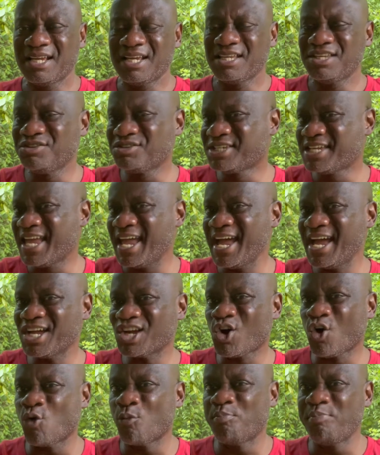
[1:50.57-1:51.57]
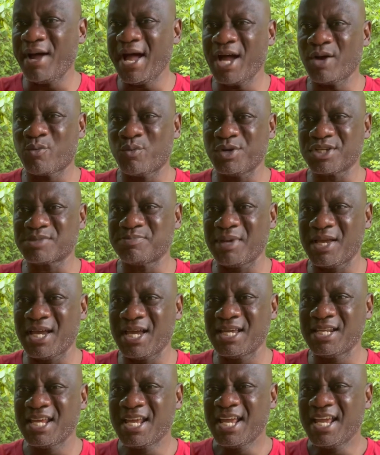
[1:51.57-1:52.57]
You can't go backwards,
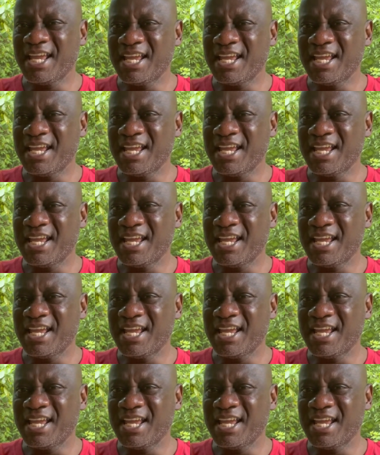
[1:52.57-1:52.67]
man.